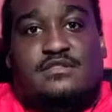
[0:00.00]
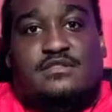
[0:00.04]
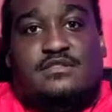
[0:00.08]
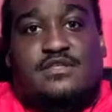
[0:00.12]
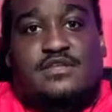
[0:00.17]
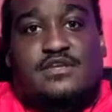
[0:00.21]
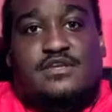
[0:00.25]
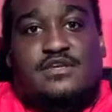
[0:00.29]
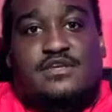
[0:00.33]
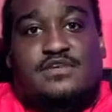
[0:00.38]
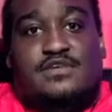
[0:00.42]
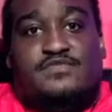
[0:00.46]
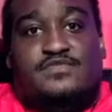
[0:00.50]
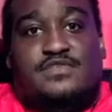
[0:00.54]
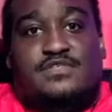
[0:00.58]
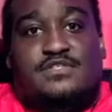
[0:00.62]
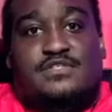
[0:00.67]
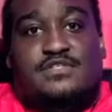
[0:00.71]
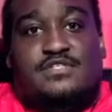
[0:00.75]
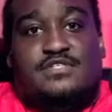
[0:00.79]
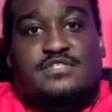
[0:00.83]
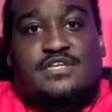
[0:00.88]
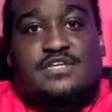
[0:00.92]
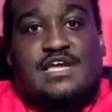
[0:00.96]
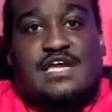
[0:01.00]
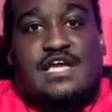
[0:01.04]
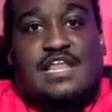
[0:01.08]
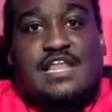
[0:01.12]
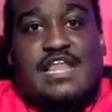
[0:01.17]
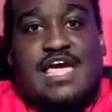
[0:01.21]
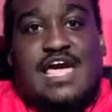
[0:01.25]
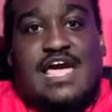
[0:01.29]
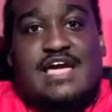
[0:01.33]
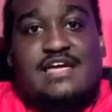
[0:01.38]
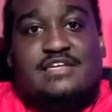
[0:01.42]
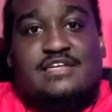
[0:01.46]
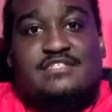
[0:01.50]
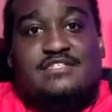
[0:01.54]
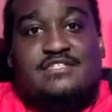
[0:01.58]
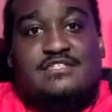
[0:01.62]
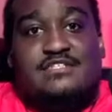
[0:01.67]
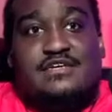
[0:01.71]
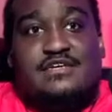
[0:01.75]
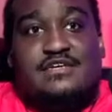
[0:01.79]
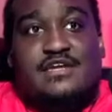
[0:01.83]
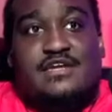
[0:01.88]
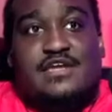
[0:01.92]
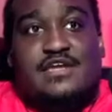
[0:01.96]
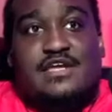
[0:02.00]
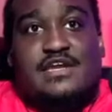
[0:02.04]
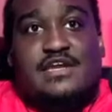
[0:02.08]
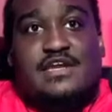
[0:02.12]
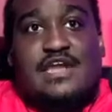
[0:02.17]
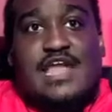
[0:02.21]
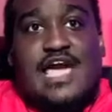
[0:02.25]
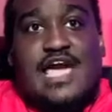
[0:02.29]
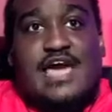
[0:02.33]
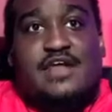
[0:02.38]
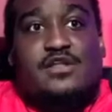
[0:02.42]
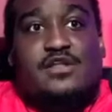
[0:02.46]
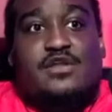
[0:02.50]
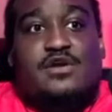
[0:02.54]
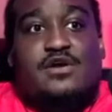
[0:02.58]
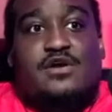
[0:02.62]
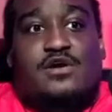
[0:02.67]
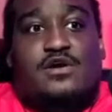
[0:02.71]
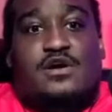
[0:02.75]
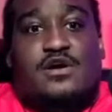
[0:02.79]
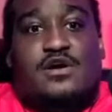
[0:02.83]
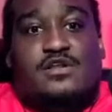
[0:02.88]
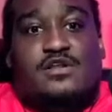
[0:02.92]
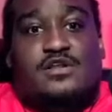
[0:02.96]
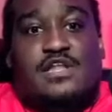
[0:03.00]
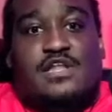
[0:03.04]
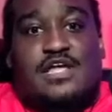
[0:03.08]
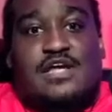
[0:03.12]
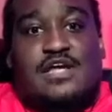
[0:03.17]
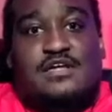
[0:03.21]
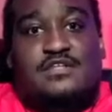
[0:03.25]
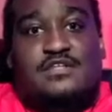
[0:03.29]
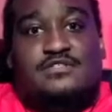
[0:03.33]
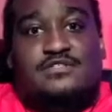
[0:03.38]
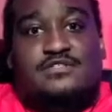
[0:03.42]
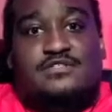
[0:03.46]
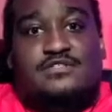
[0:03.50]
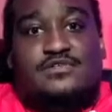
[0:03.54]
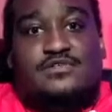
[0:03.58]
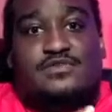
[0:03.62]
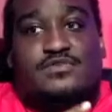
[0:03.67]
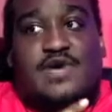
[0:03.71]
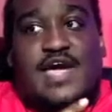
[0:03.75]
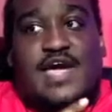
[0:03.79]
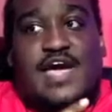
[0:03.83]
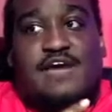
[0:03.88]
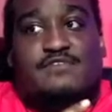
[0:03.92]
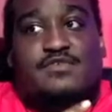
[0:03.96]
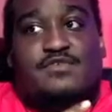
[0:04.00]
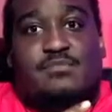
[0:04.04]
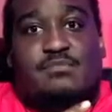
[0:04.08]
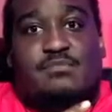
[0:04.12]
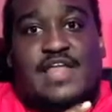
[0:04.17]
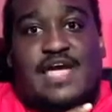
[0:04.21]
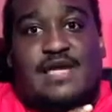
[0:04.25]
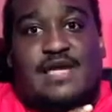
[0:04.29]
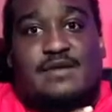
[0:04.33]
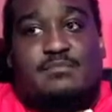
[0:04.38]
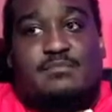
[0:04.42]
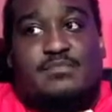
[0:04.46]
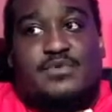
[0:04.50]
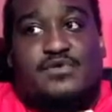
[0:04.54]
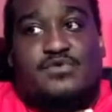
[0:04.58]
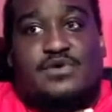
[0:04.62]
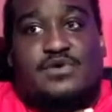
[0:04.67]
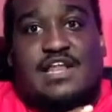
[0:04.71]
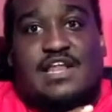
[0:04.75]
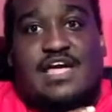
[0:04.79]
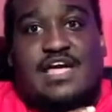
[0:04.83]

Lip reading: the differences in class not along color lines. So you have a black middle